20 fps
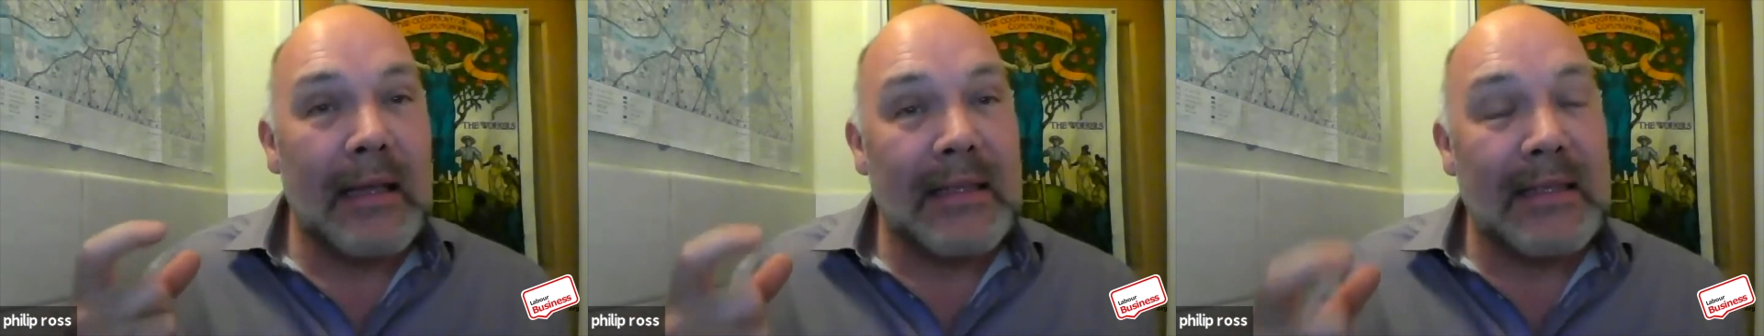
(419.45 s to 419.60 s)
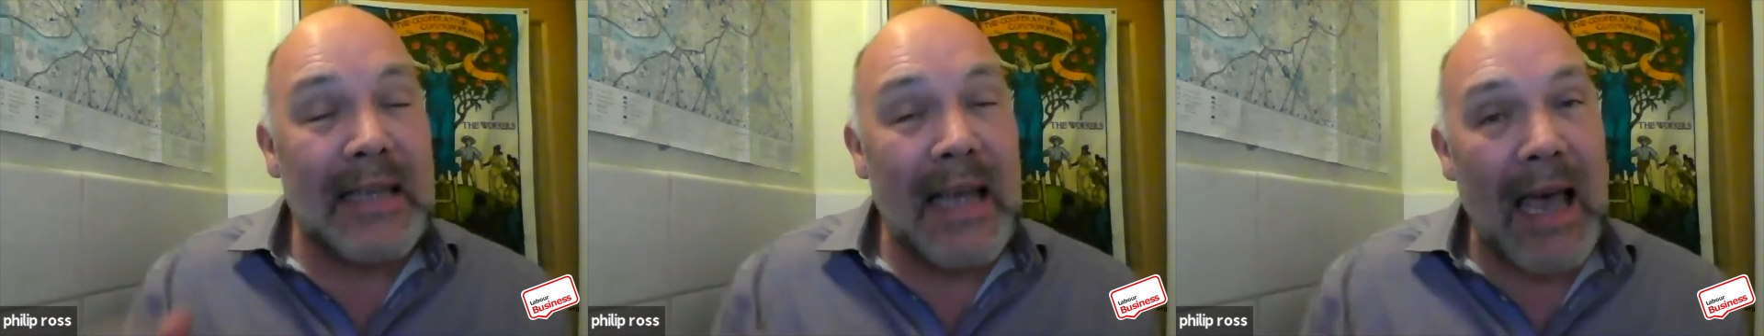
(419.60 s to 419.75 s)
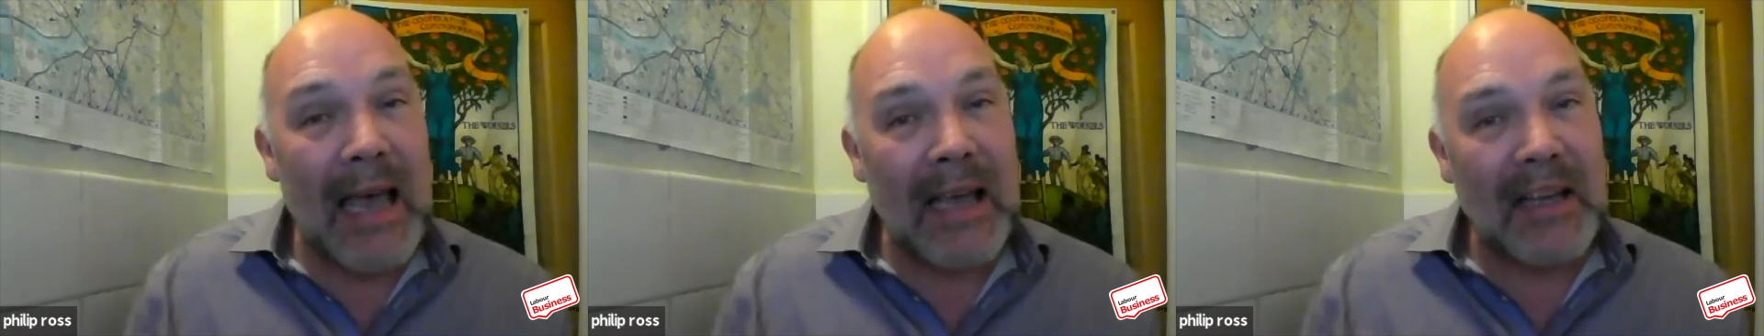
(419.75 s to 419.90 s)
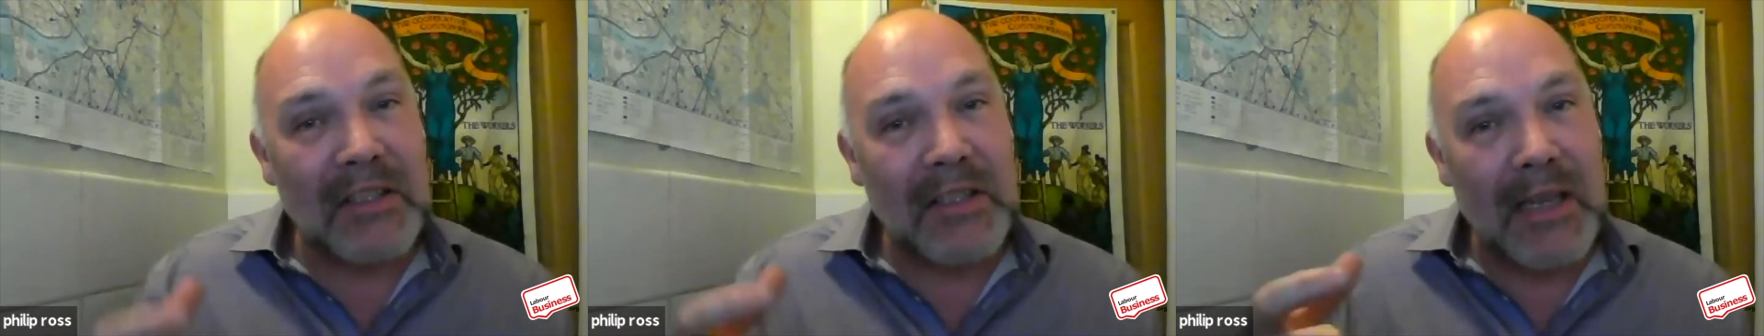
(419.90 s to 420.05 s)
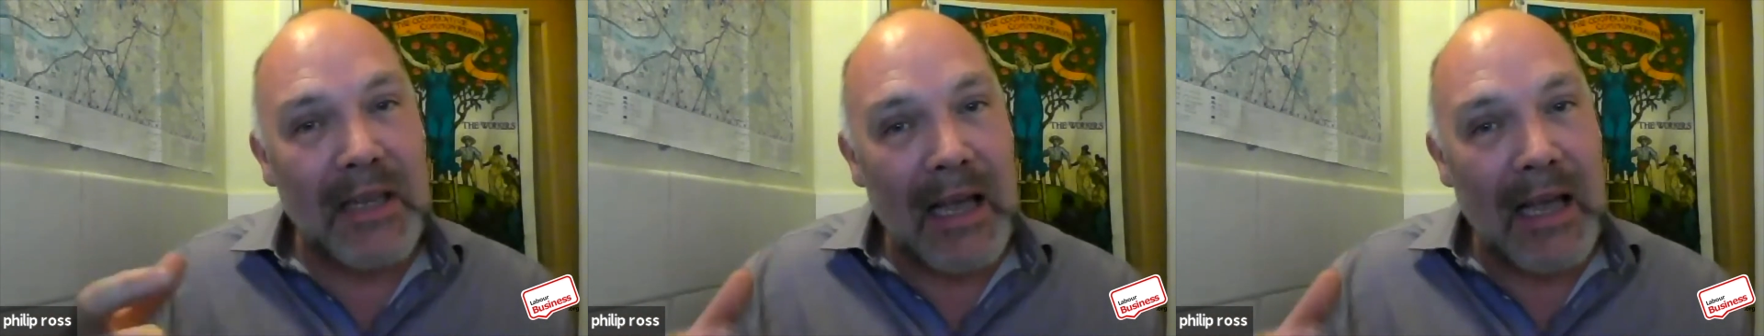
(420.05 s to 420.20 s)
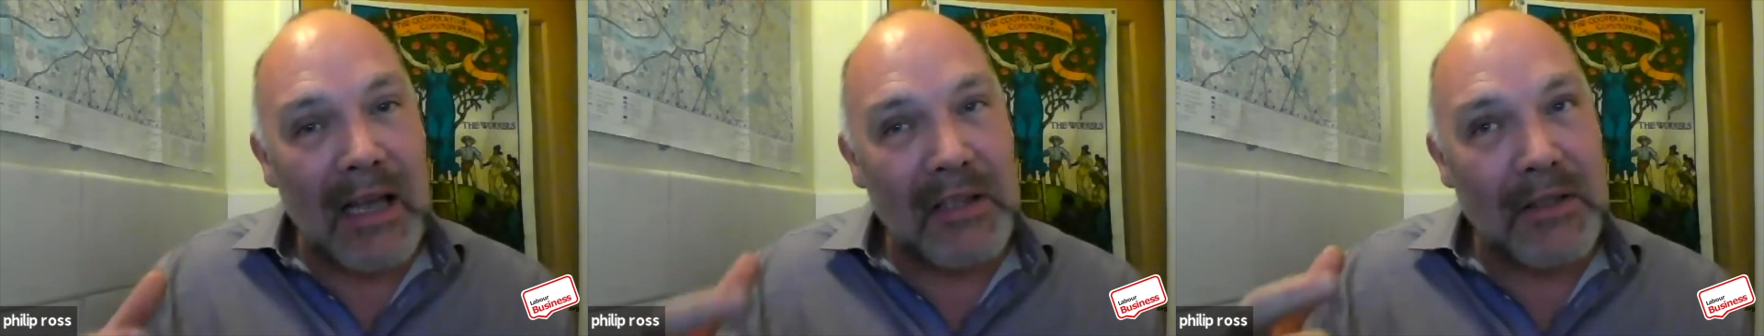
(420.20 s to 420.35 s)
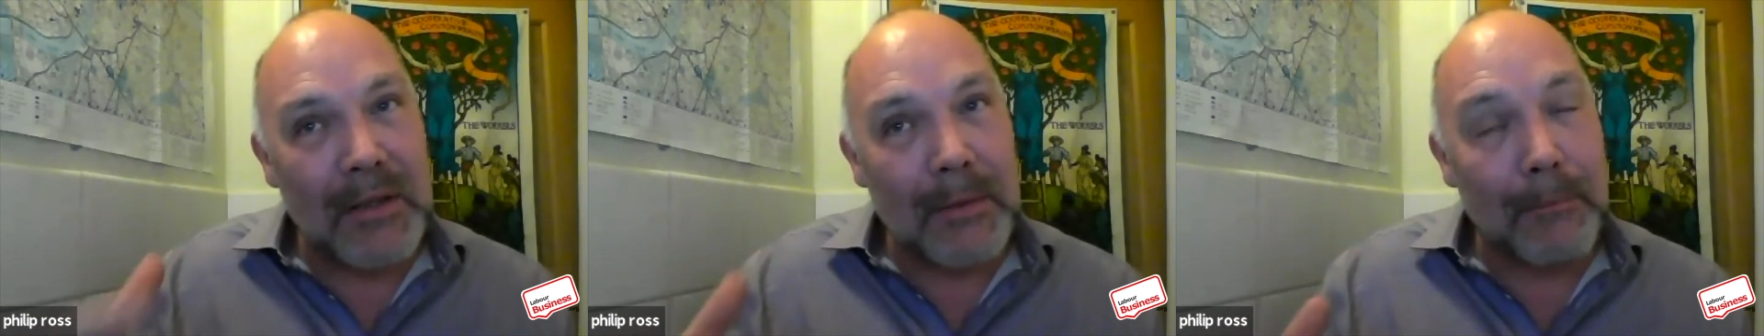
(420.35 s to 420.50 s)
taxed
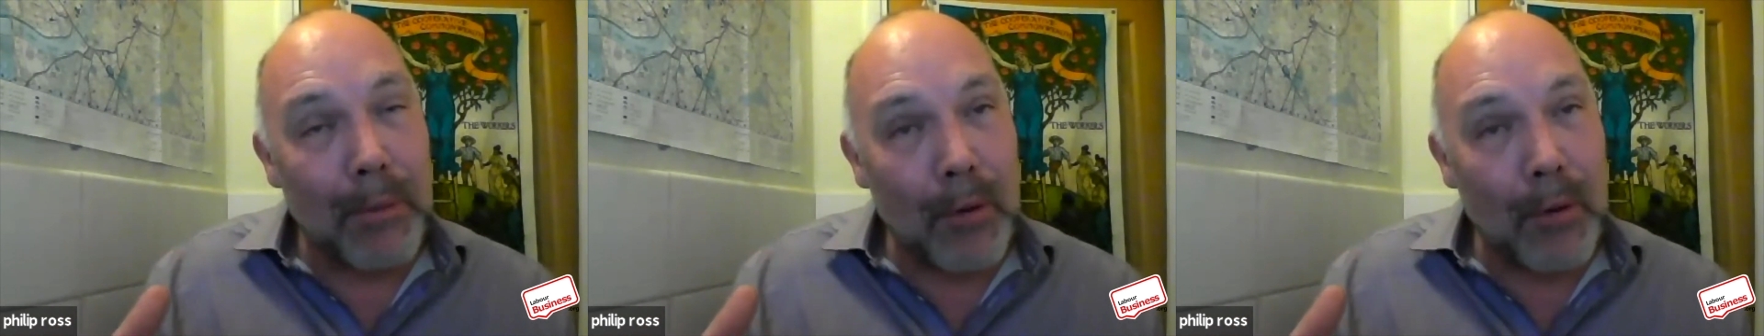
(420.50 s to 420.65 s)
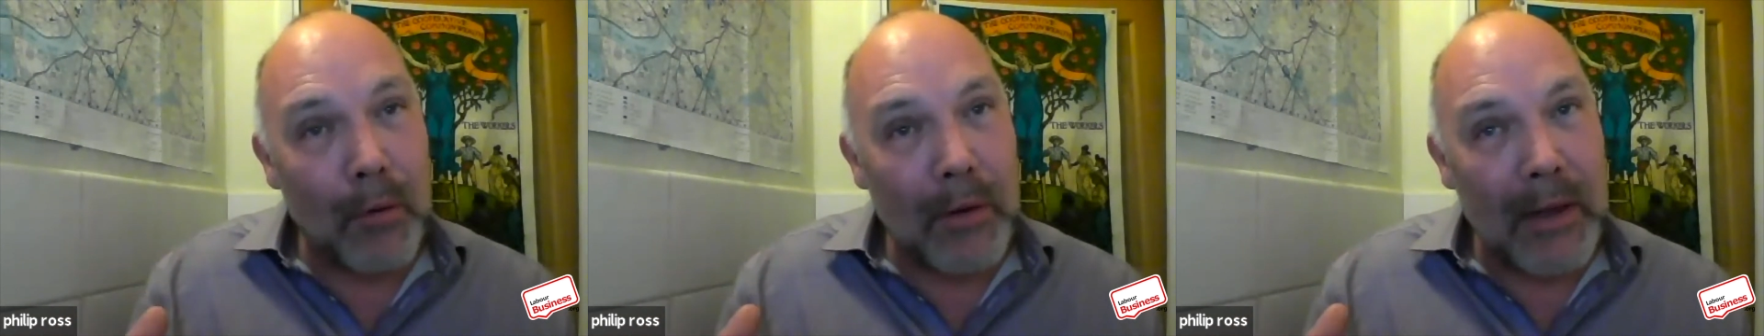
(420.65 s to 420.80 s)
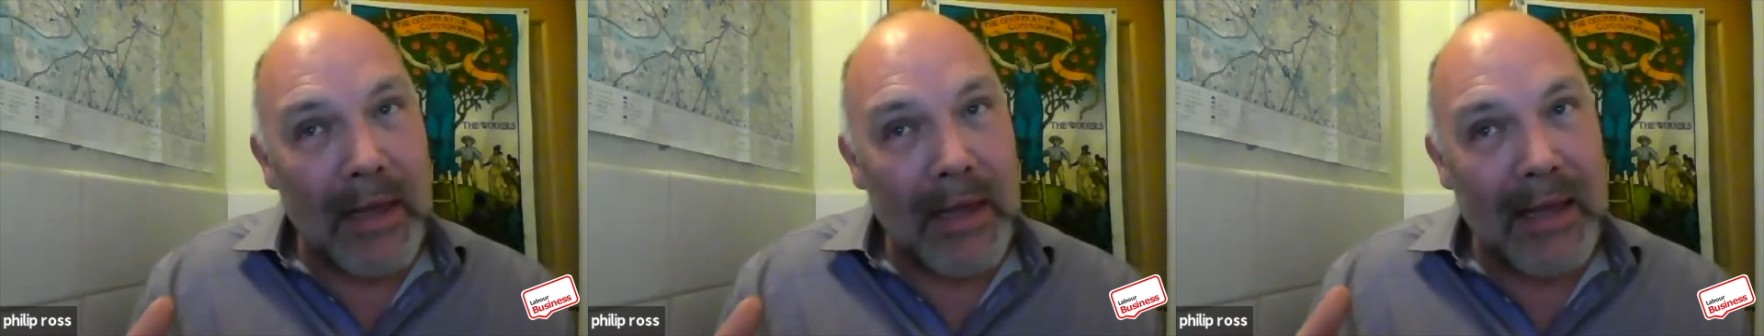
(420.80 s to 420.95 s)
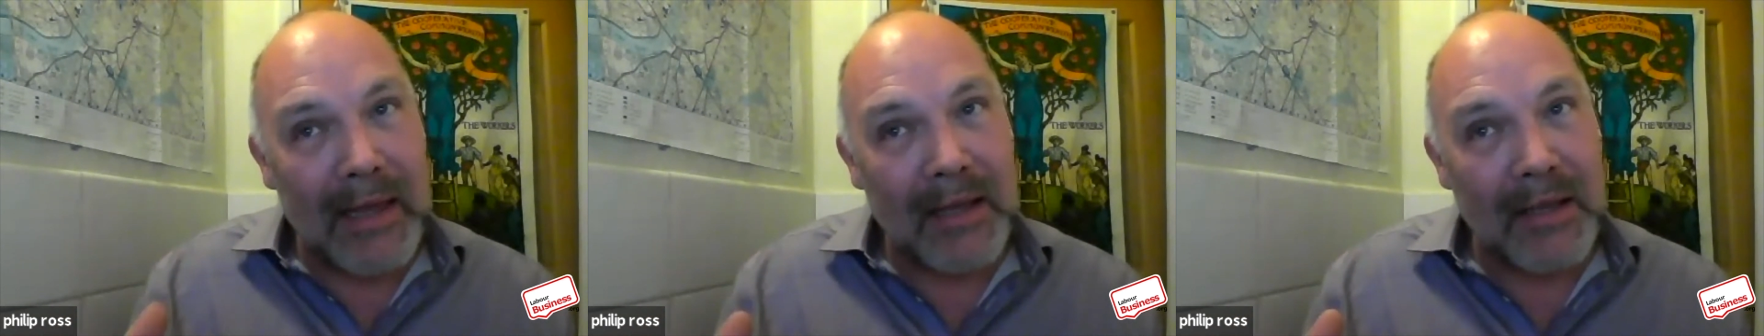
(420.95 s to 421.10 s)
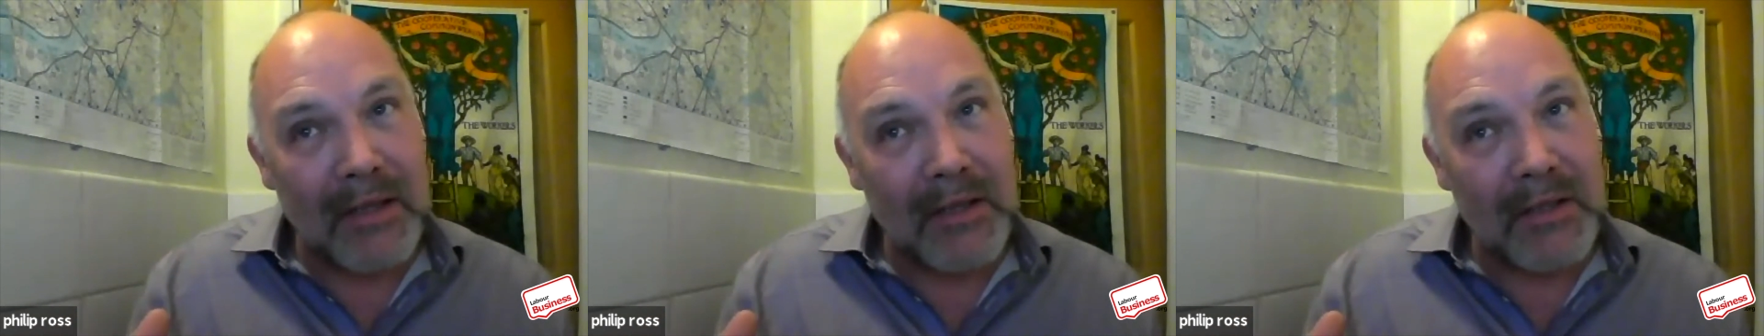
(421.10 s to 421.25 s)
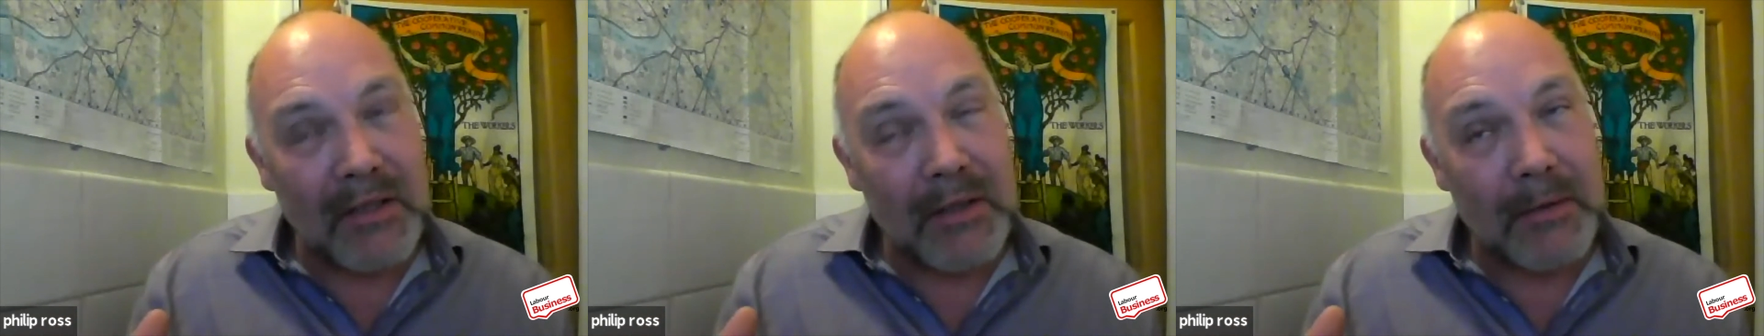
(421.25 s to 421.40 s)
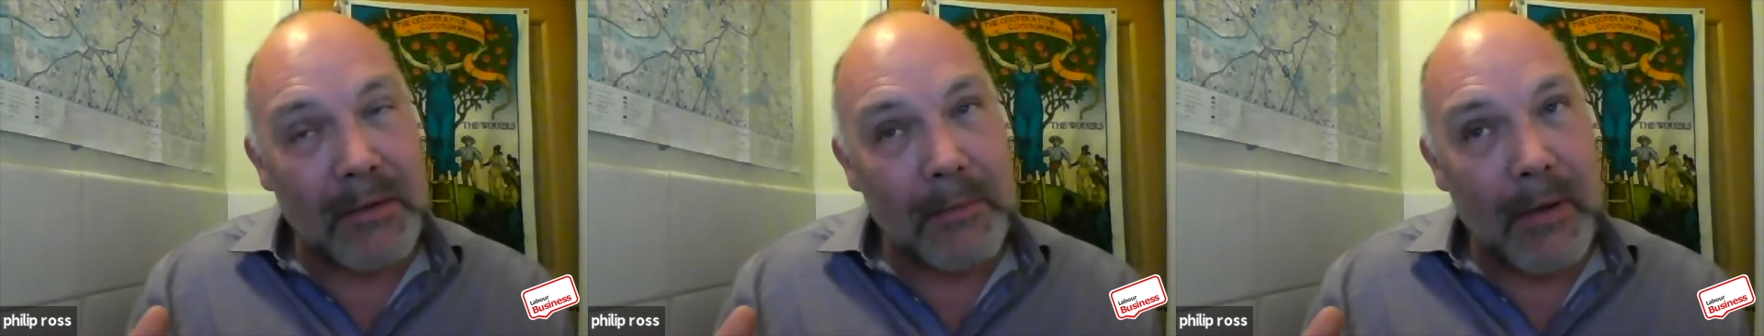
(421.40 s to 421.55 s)
as
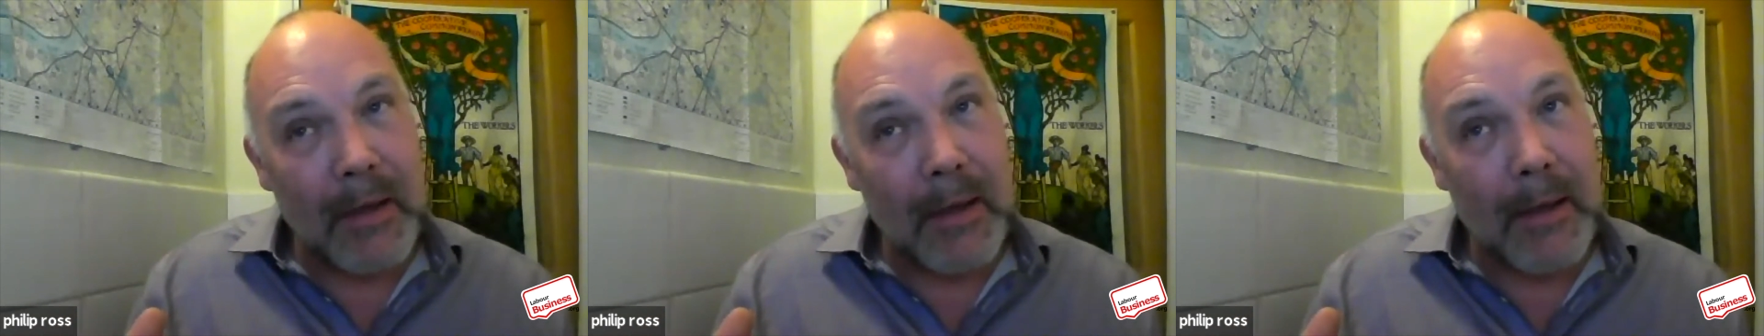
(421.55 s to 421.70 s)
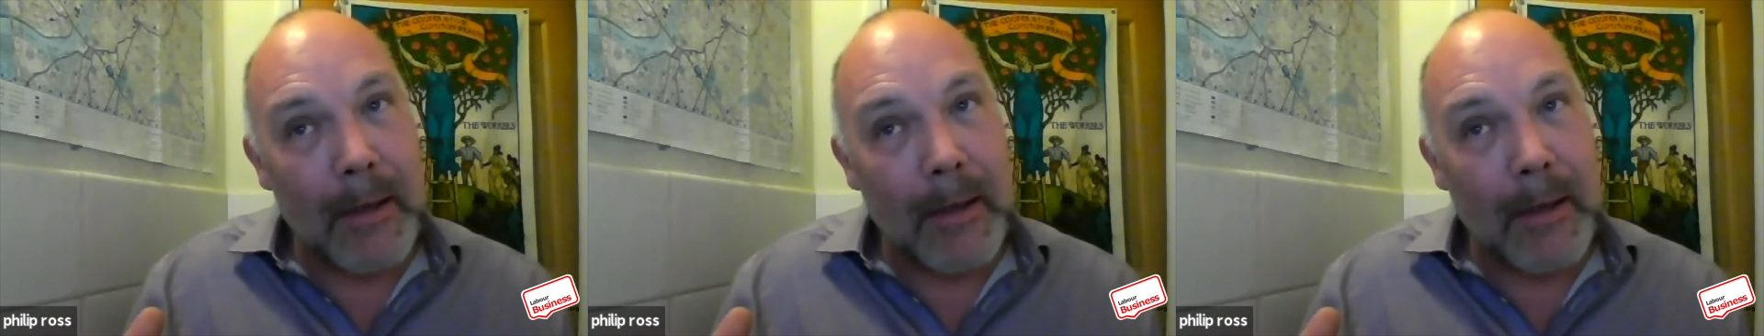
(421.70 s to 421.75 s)
employees, yeah,